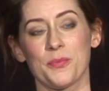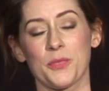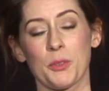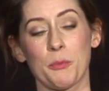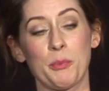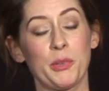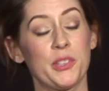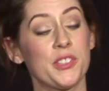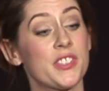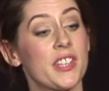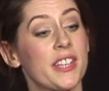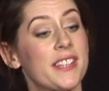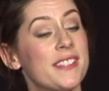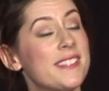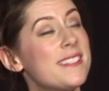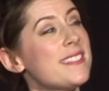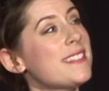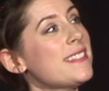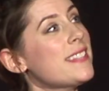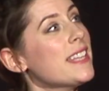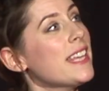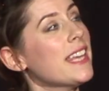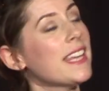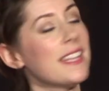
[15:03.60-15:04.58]
Because I could
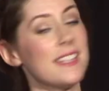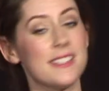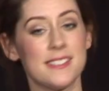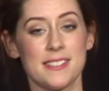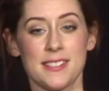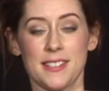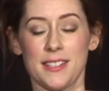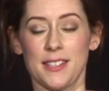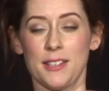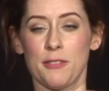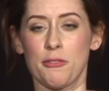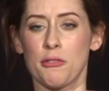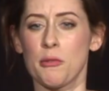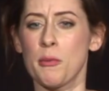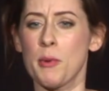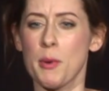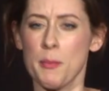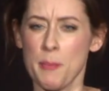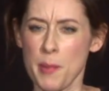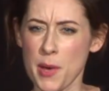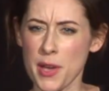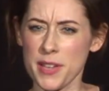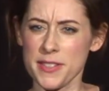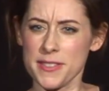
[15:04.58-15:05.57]
see it from a
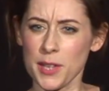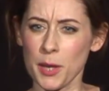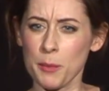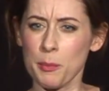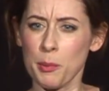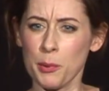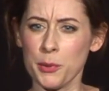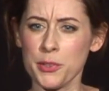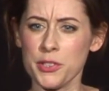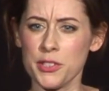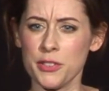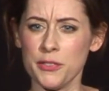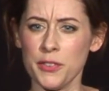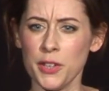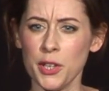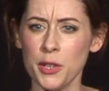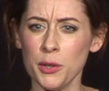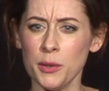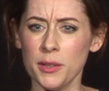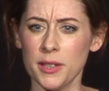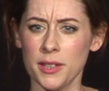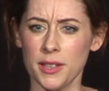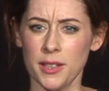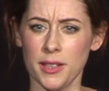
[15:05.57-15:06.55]
bird's eye point of
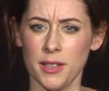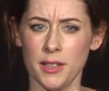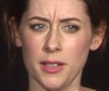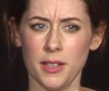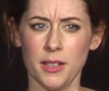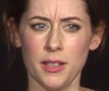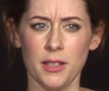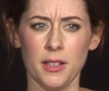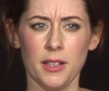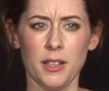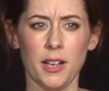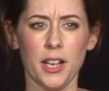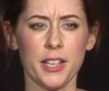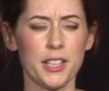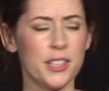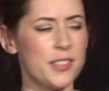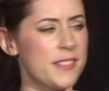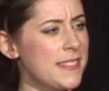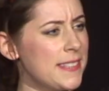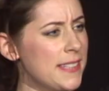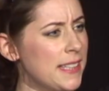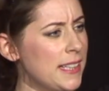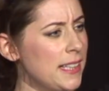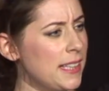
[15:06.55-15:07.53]
view, I
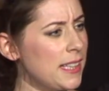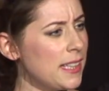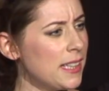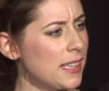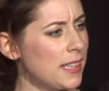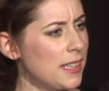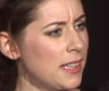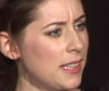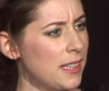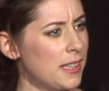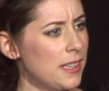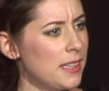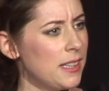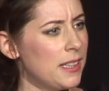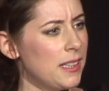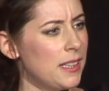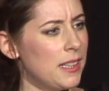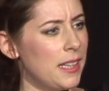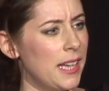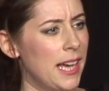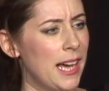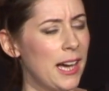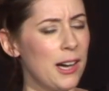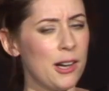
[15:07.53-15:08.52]
could see
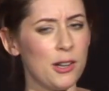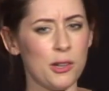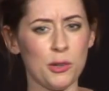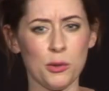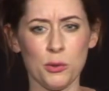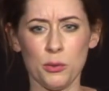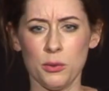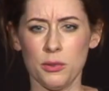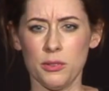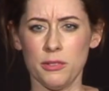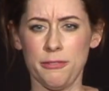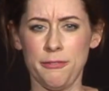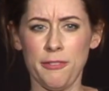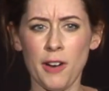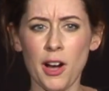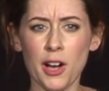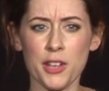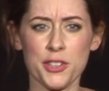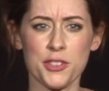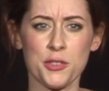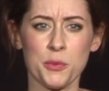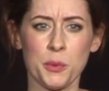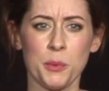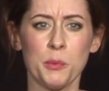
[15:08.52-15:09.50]
how
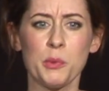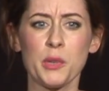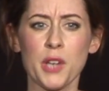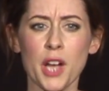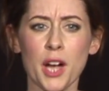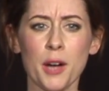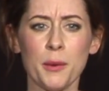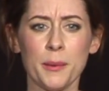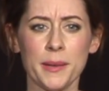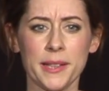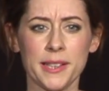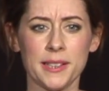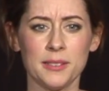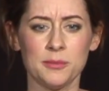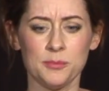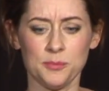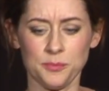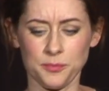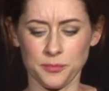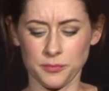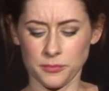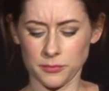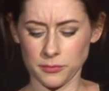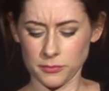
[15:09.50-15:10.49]
fast we were going
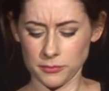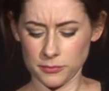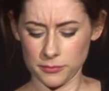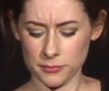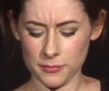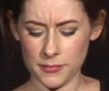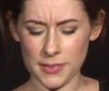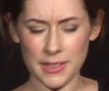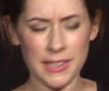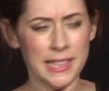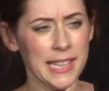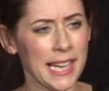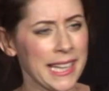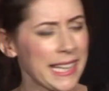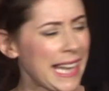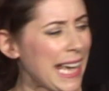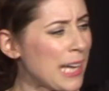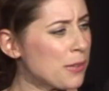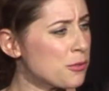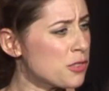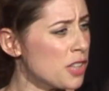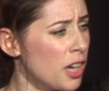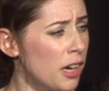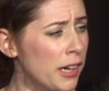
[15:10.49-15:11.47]
and
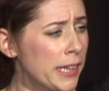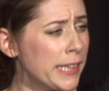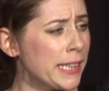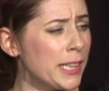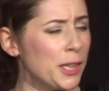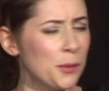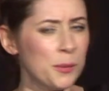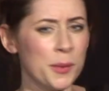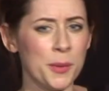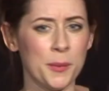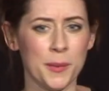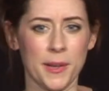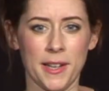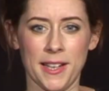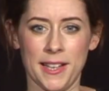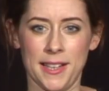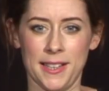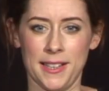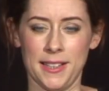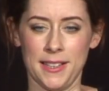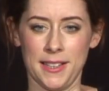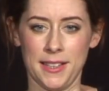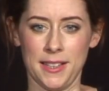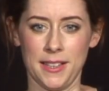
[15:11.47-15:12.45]
how tiny we were.
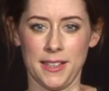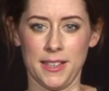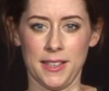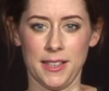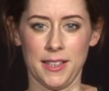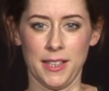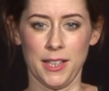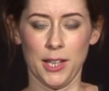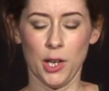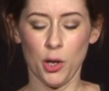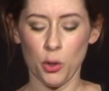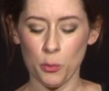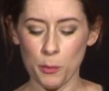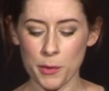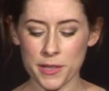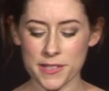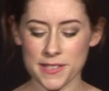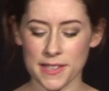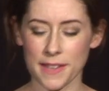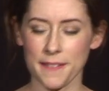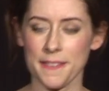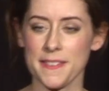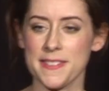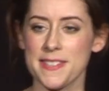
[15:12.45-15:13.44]

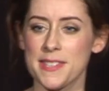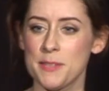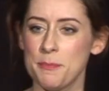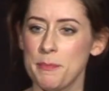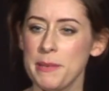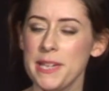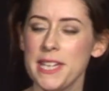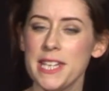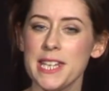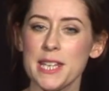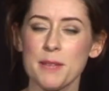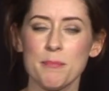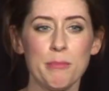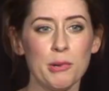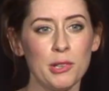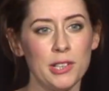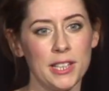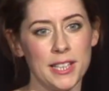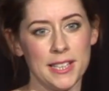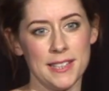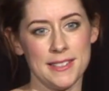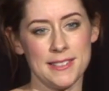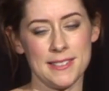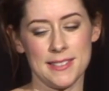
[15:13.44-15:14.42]
Almost like this speeding
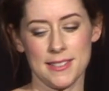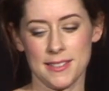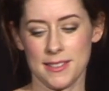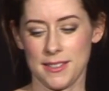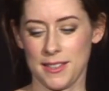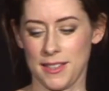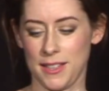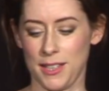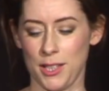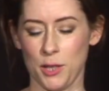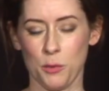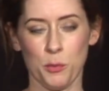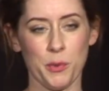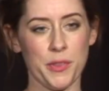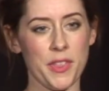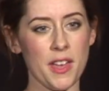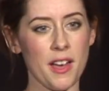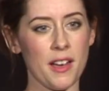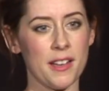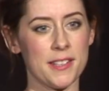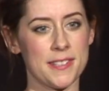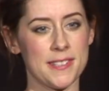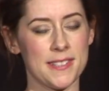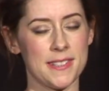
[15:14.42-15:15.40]
bullet, with
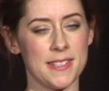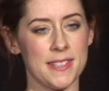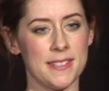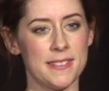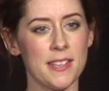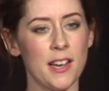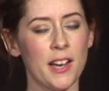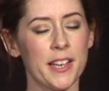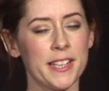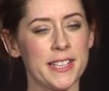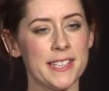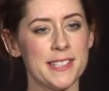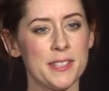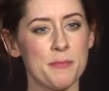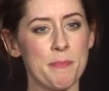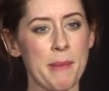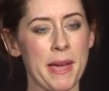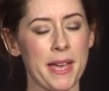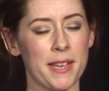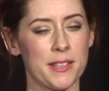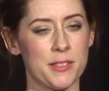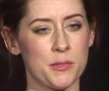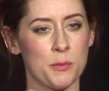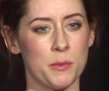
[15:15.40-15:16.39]
us, these tiny
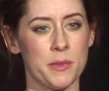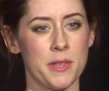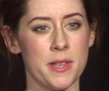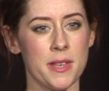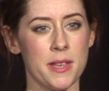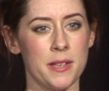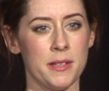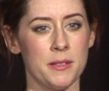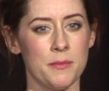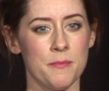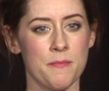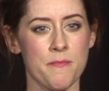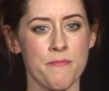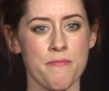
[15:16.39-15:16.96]
specks within.